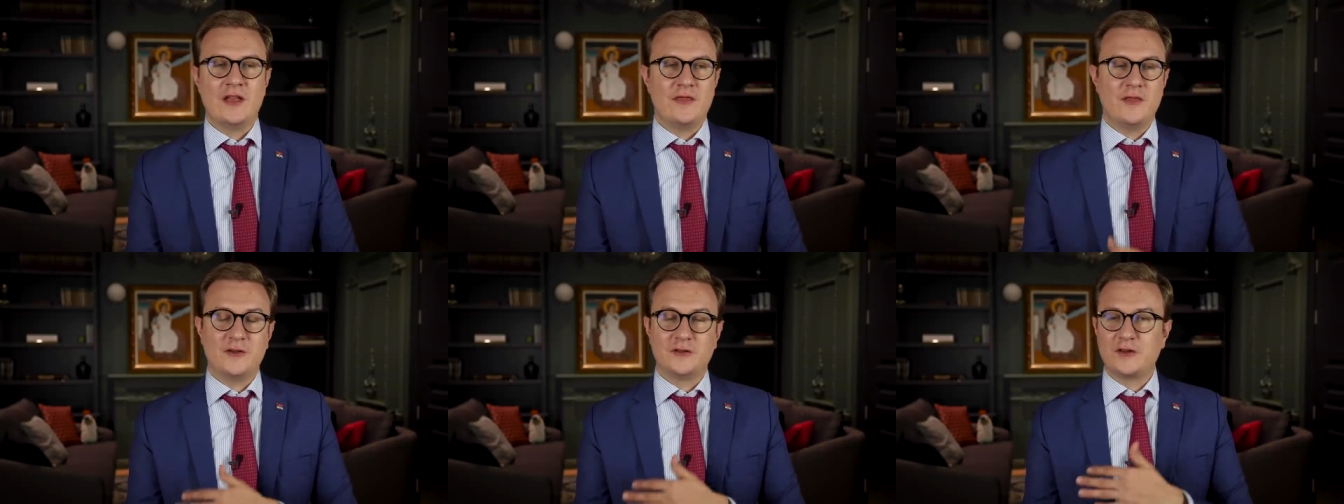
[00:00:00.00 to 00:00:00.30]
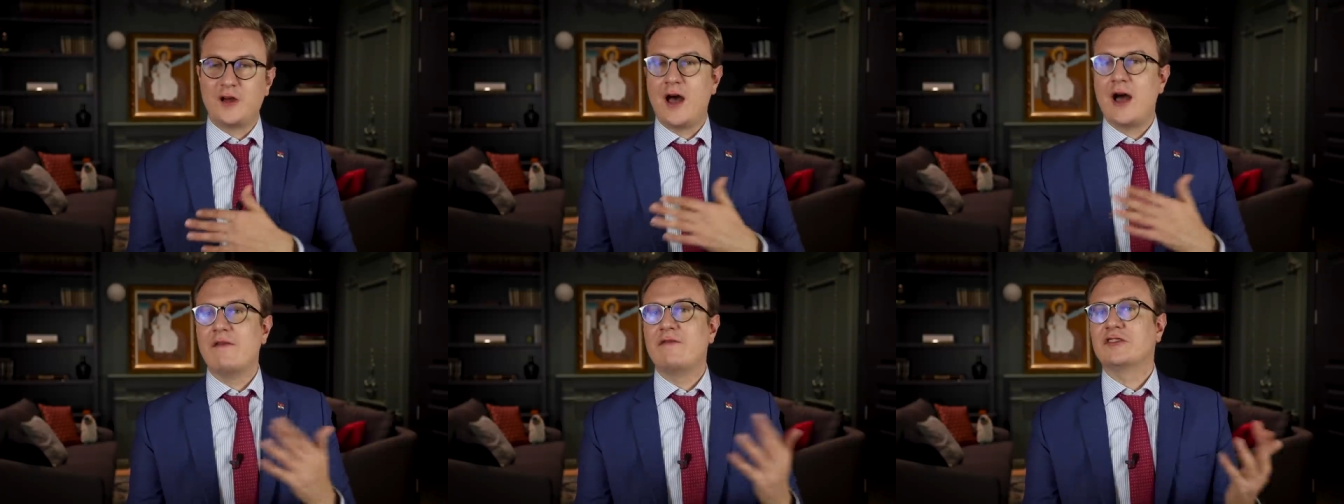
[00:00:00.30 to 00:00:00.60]
There's
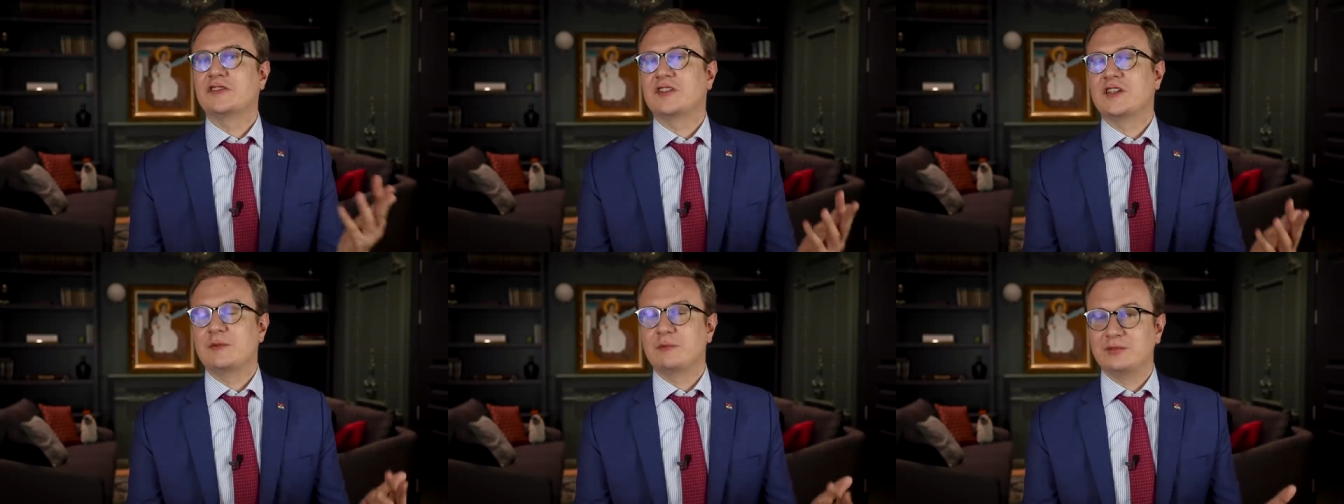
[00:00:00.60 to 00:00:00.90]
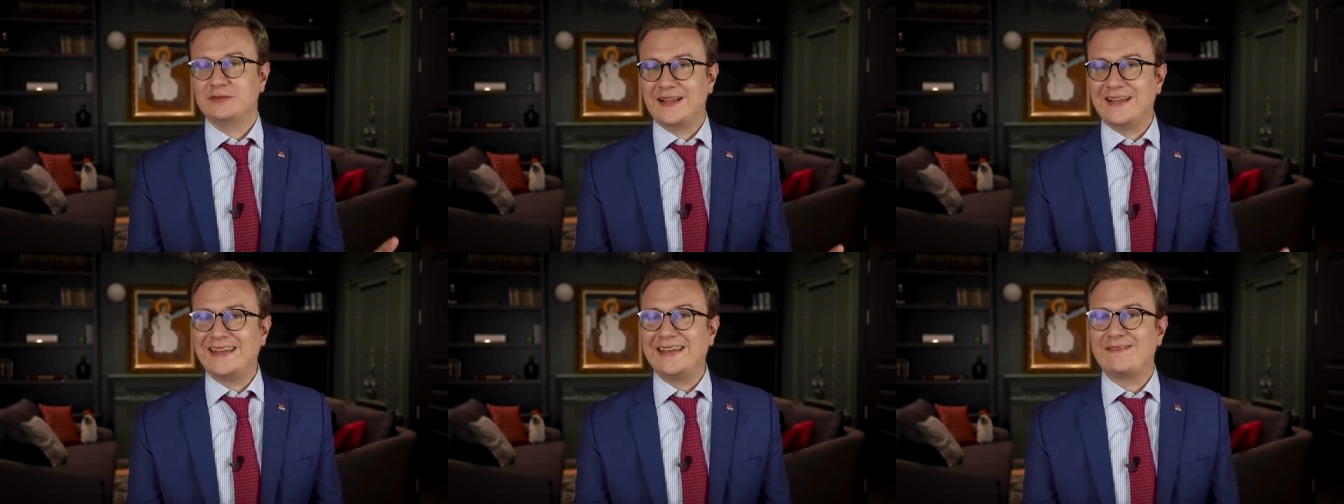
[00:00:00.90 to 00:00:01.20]
obviously
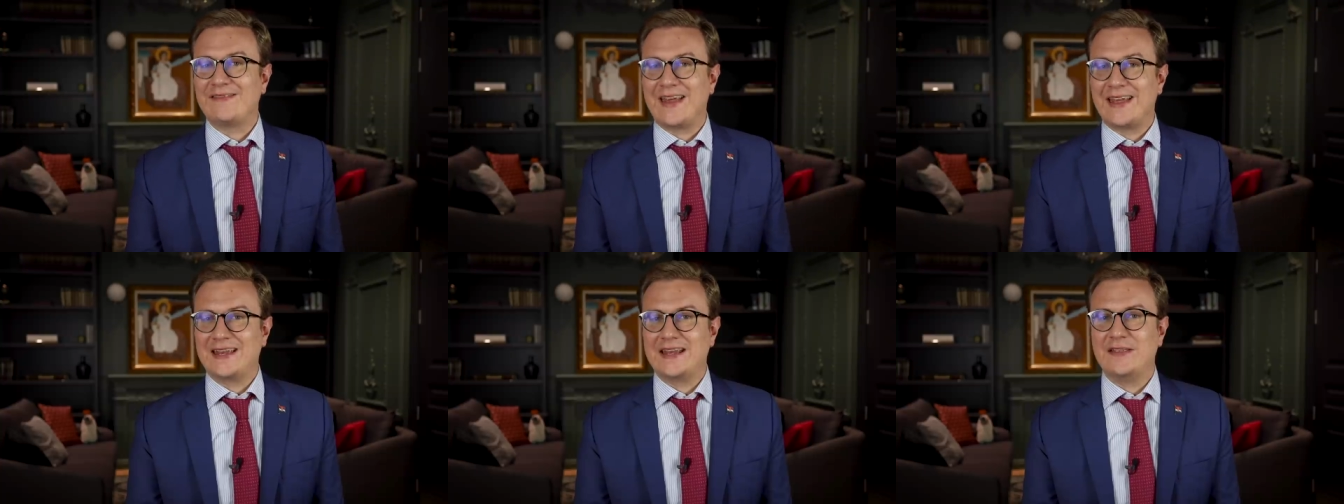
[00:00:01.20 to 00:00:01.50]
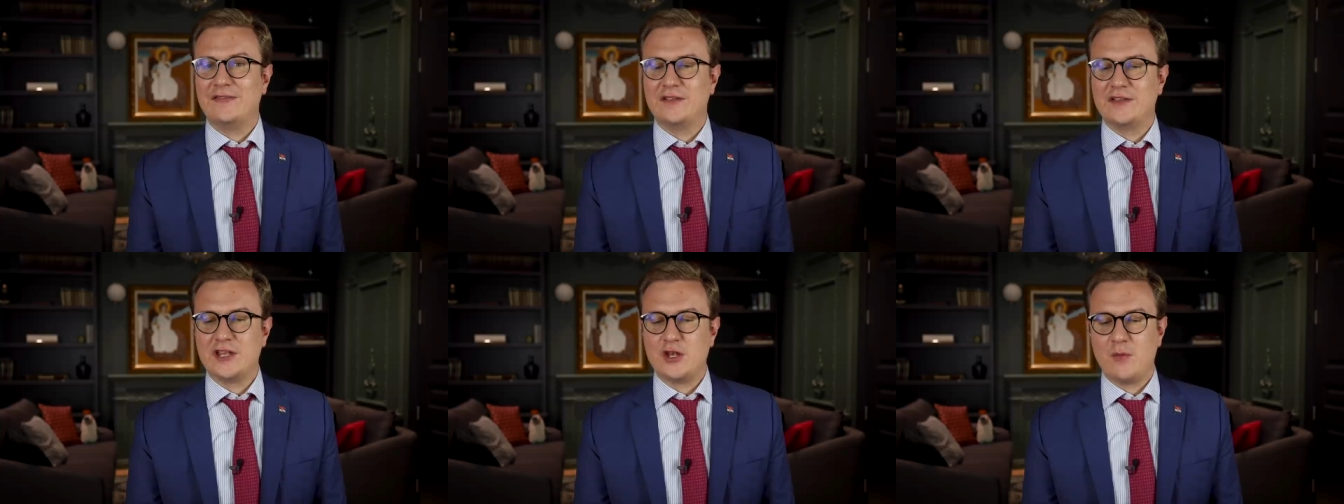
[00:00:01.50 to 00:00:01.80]
plenty of that
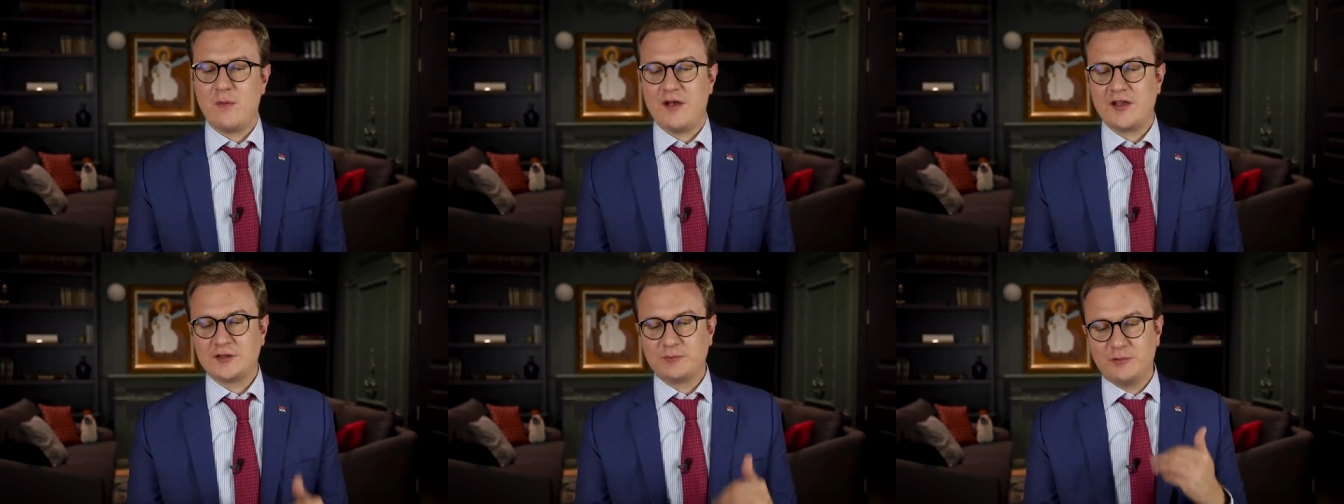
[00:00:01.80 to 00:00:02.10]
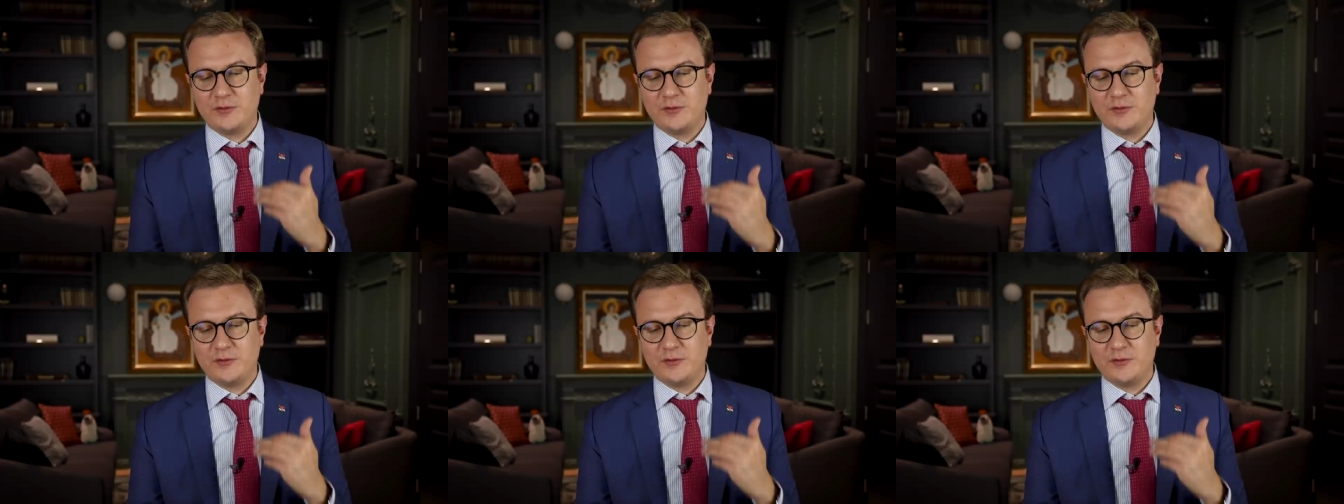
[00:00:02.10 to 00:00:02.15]
in the U.S.,